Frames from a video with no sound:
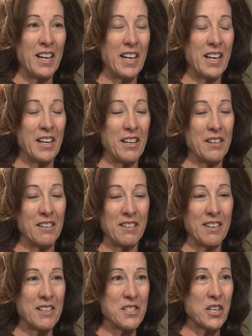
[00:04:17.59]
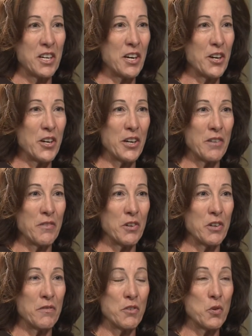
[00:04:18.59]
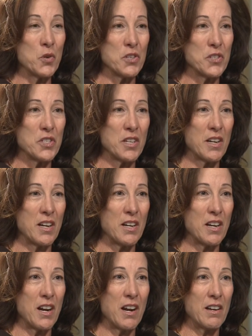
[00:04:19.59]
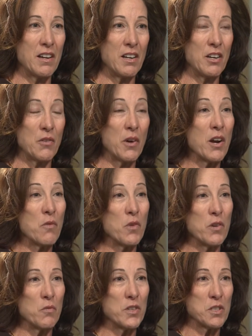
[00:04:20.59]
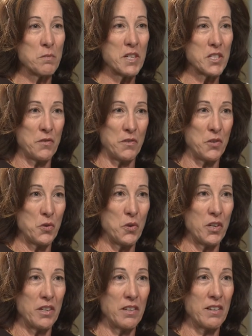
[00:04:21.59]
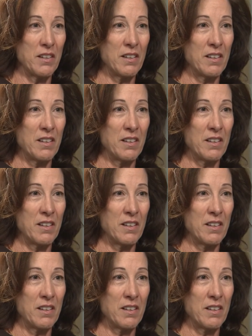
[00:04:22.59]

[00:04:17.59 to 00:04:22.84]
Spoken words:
And as a caregiver, of course, you know, I want what's best for Doran.